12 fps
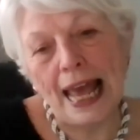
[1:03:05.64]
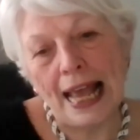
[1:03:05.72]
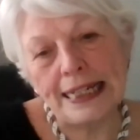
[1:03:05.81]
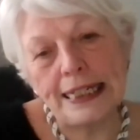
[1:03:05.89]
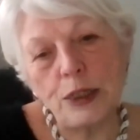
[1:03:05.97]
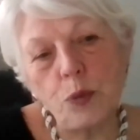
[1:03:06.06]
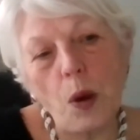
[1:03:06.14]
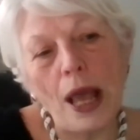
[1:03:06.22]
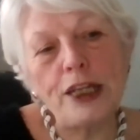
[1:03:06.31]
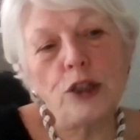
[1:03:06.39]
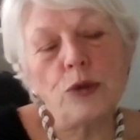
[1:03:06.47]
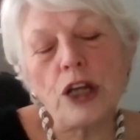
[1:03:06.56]
tax is
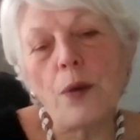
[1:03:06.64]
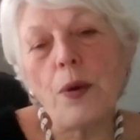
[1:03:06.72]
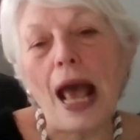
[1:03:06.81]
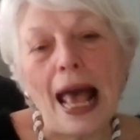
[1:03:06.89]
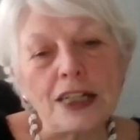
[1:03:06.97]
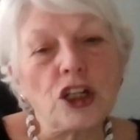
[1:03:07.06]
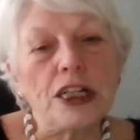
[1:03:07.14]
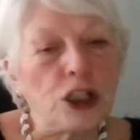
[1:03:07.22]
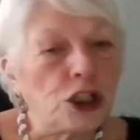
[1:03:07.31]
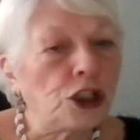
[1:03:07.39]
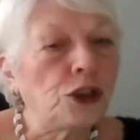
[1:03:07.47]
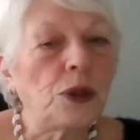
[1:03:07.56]
where you don't
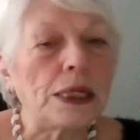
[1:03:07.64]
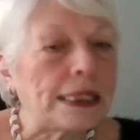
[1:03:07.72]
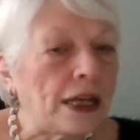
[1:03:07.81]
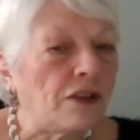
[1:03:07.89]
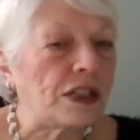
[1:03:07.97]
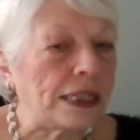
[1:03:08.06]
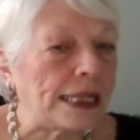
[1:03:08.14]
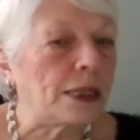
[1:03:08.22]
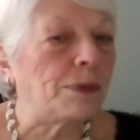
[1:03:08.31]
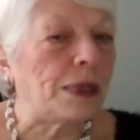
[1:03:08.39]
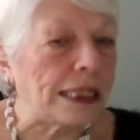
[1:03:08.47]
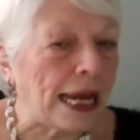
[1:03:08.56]
actually do a
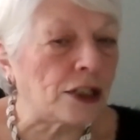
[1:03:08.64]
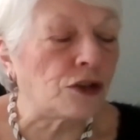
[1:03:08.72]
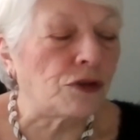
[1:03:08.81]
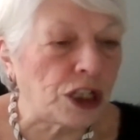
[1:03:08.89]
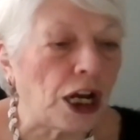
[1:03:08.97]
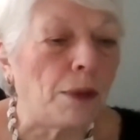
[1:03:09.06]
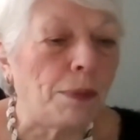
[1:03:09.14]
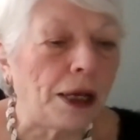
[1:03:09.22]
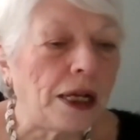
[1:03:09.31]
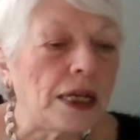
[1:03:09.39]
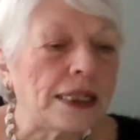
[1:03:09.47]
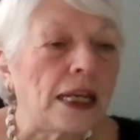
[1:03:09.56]
self-assessment tax return,
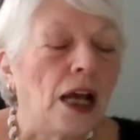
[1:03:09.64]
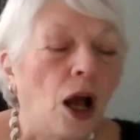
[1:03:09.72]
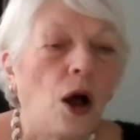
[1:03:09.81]
because